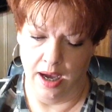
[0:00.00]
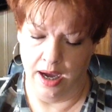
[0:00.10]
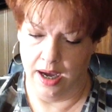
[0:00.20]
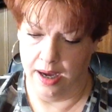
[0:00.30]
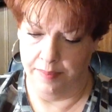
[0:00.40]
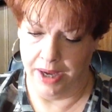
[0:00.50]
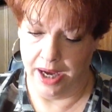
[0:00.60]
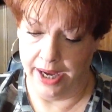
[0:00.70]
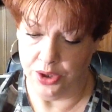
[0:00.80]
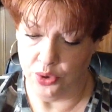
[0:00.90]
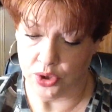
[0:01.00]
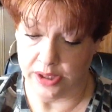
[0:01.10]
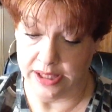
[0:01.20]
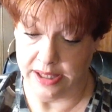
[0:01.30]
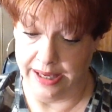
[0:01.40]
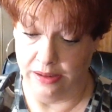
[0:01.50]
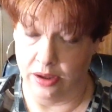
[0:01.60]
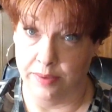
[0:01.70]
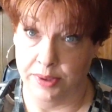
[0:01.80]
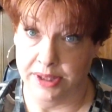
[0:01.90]
I usually tight
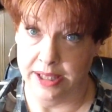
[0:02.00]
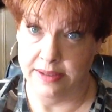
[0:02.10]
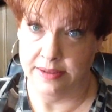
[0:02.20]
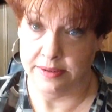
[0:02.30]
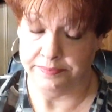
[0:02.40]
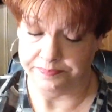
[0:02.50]
line with these,